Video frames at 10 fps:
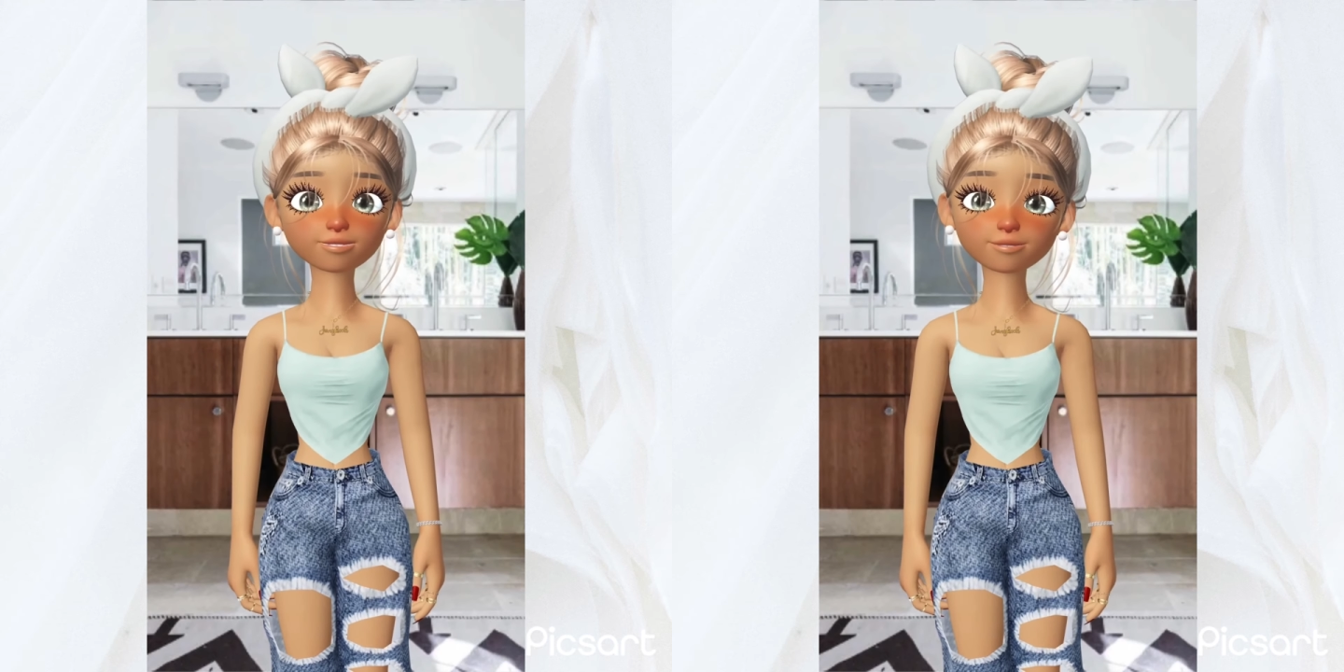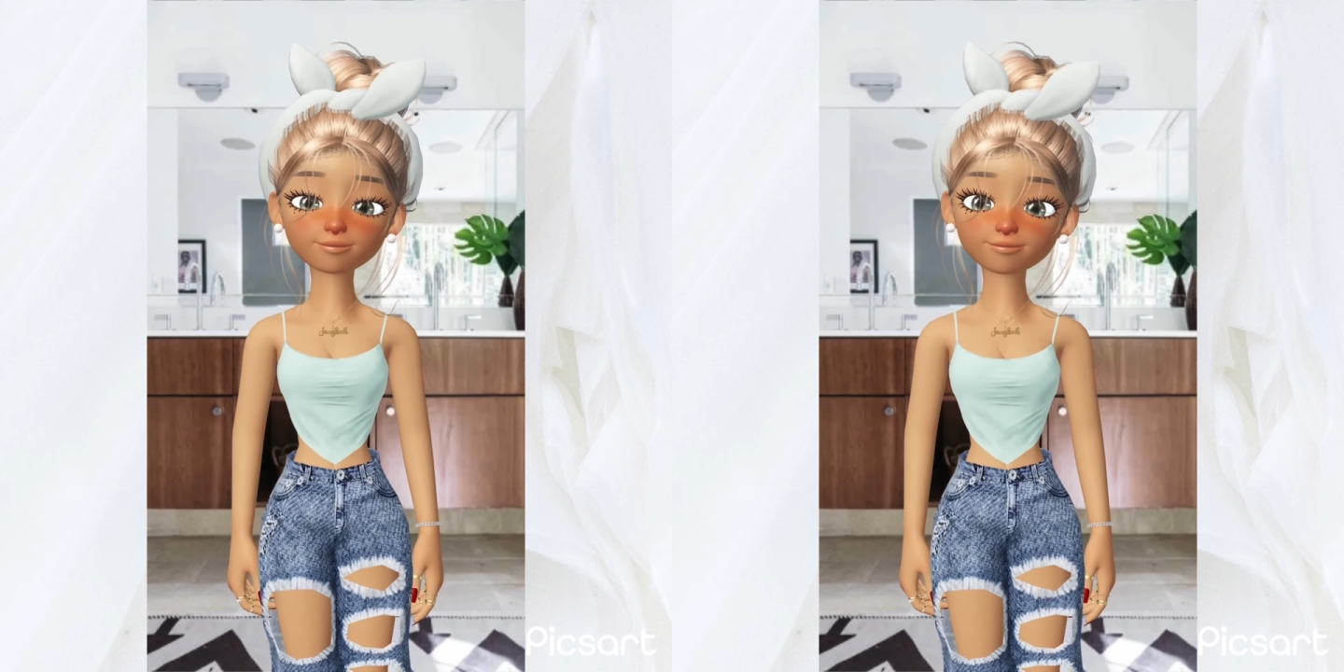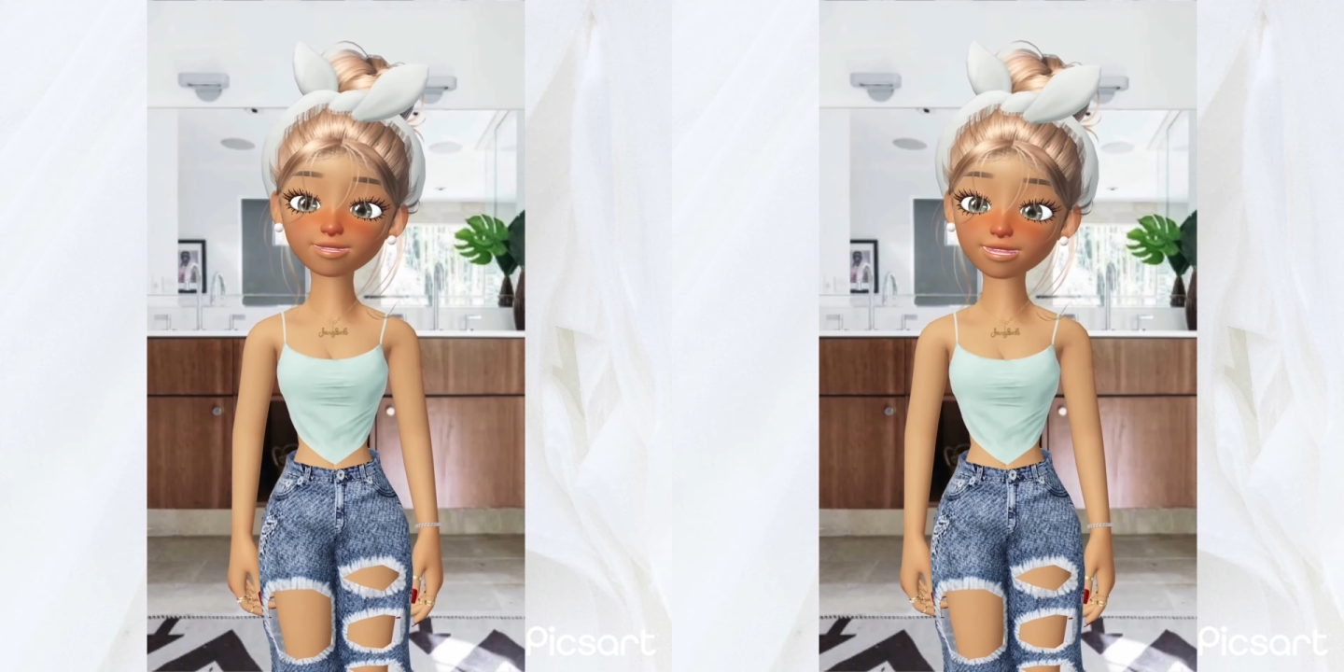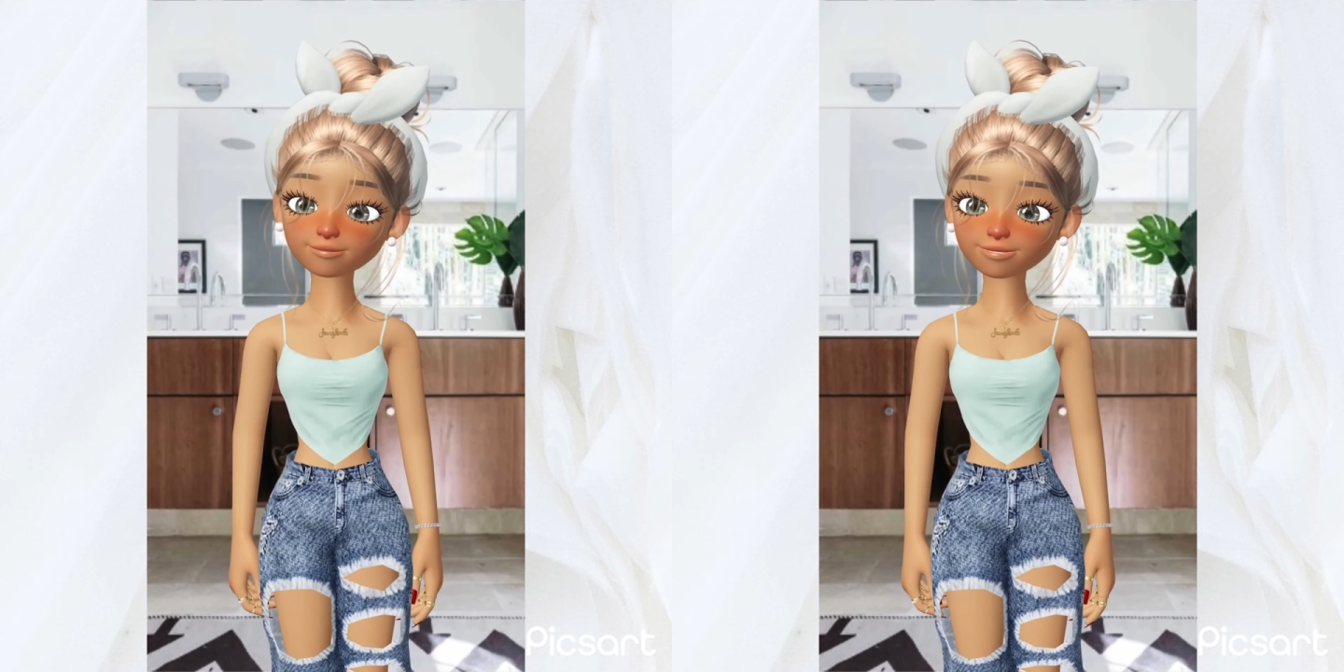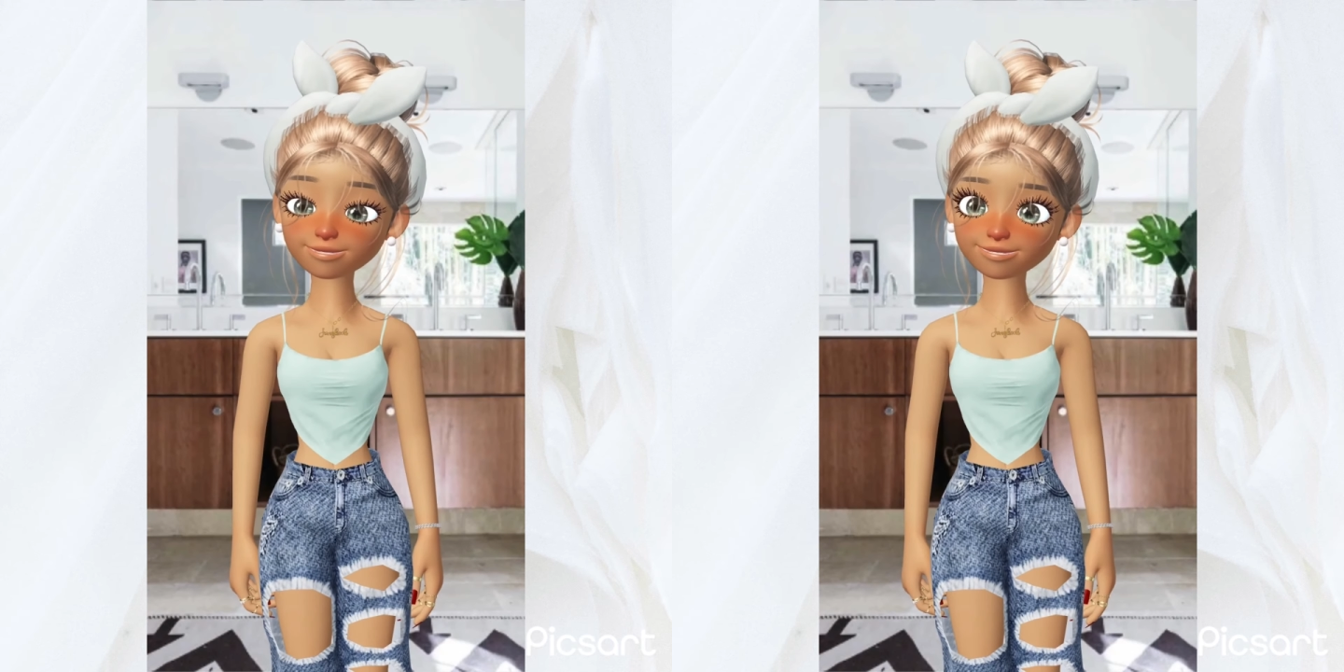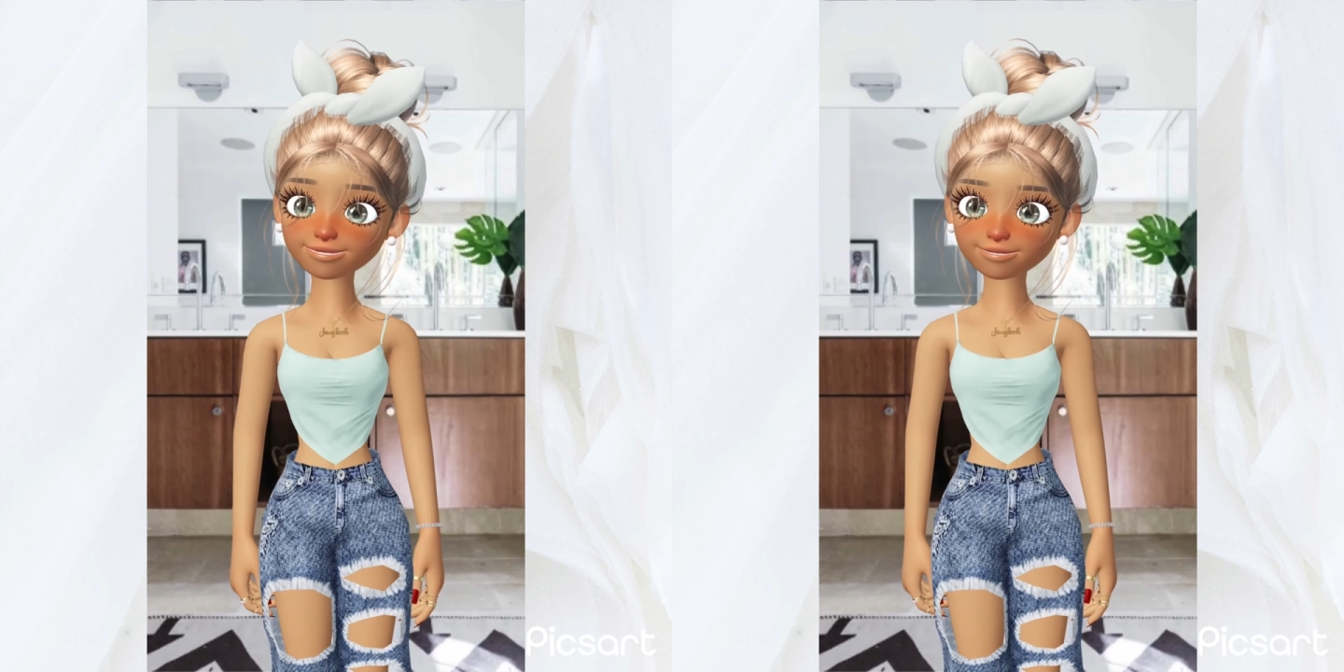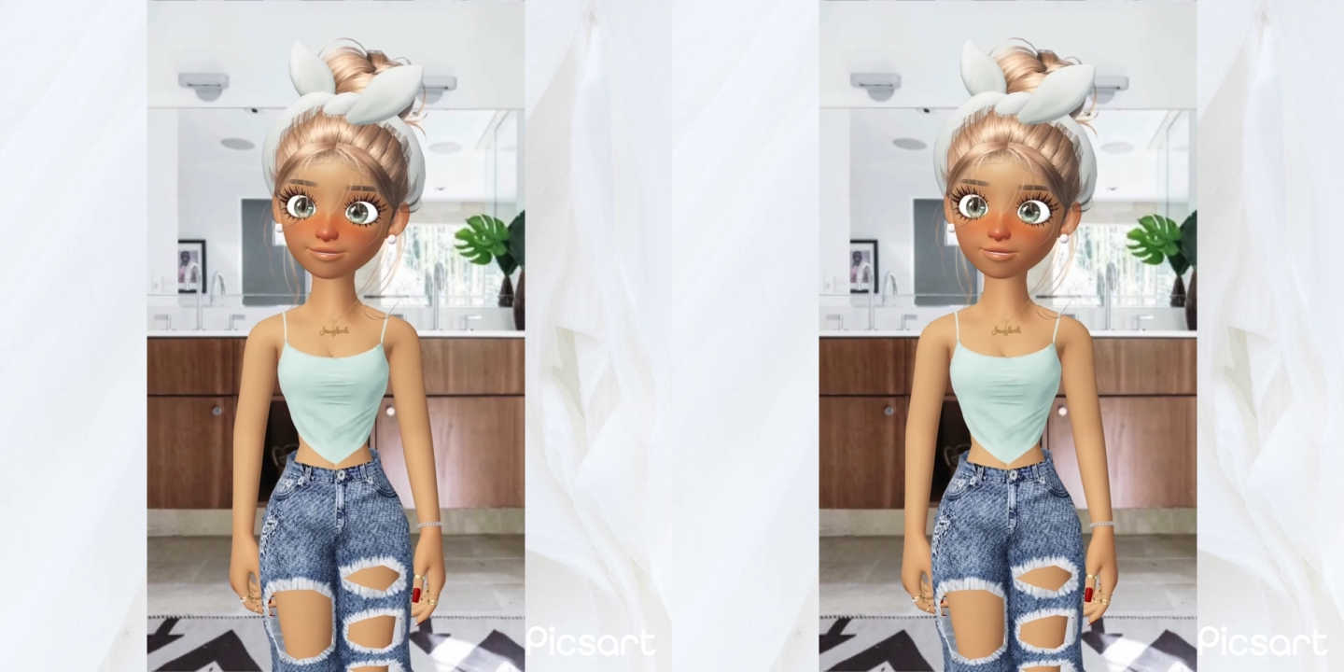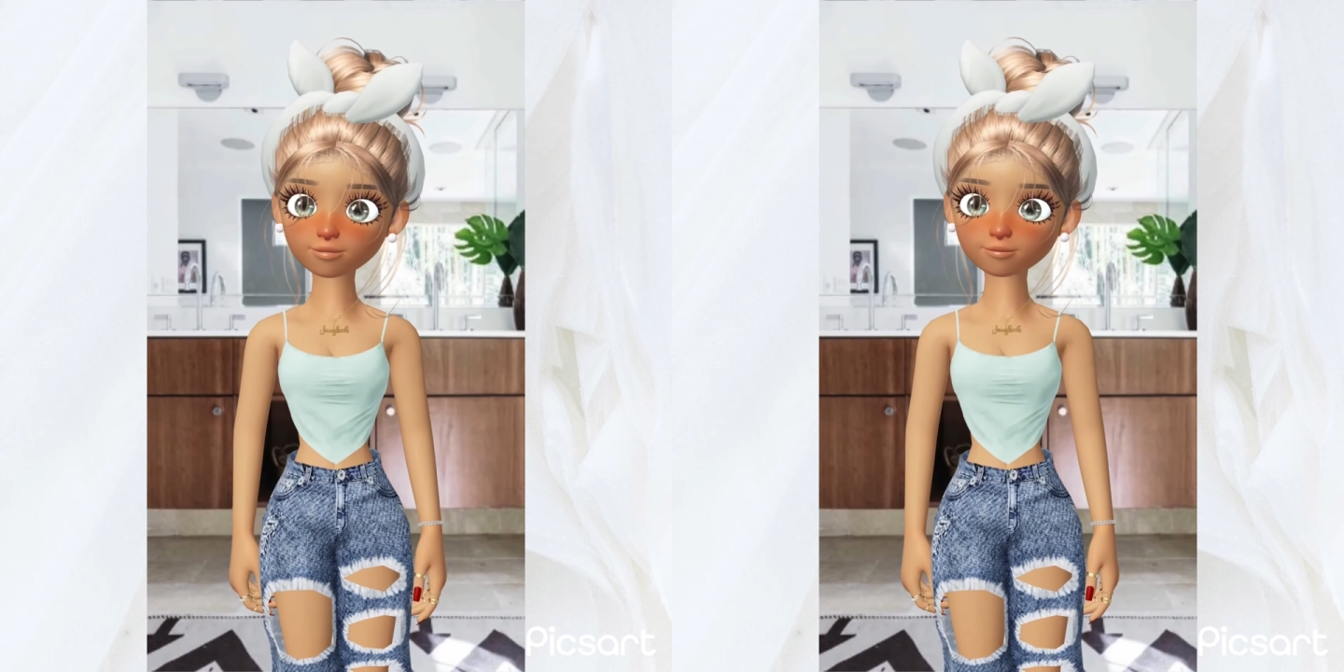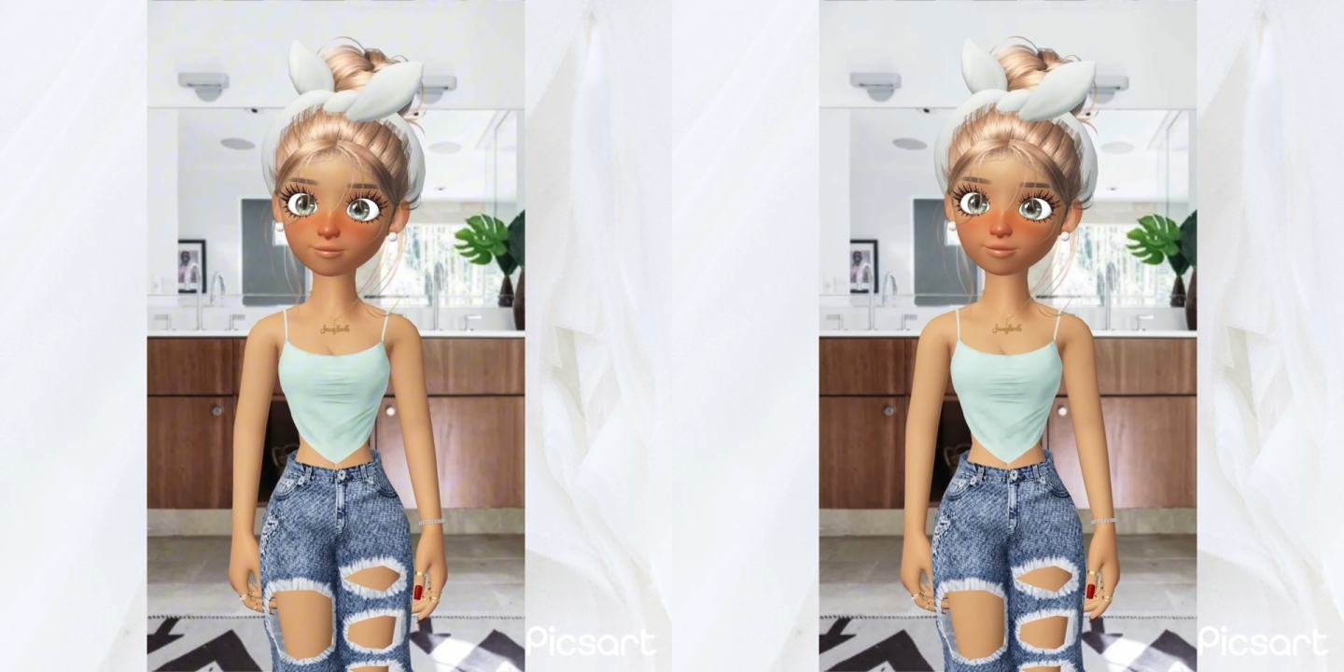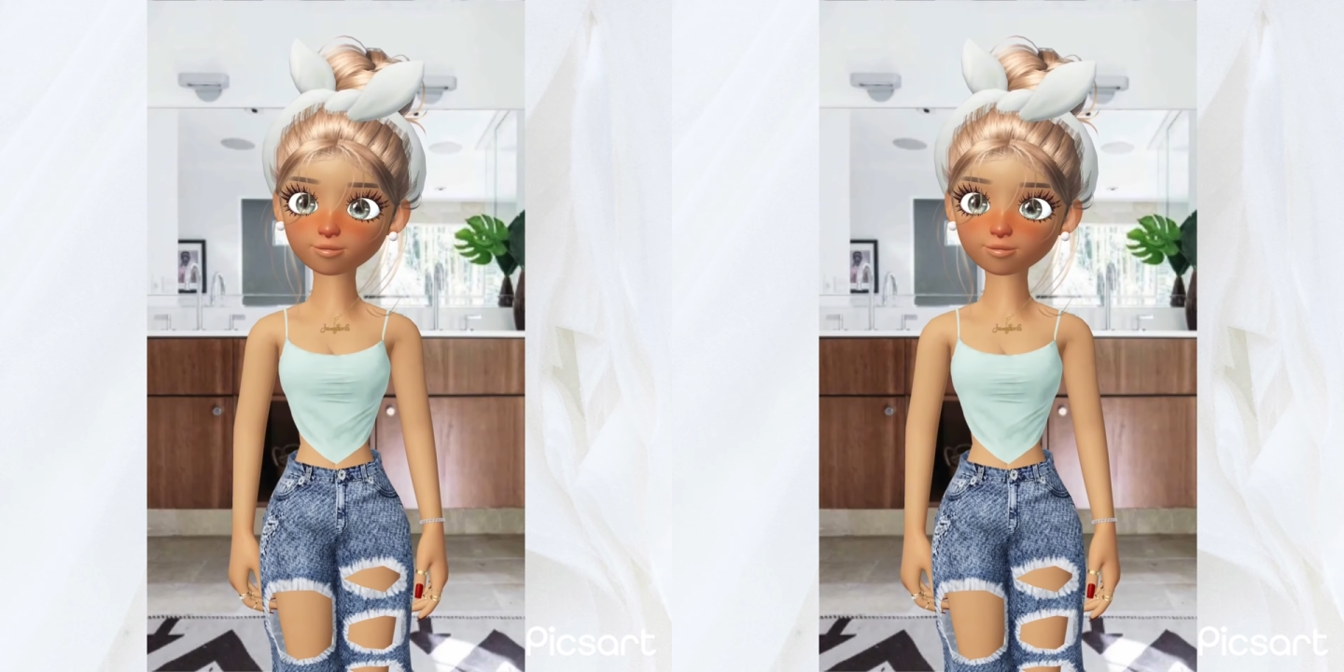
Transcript: take off the headband and go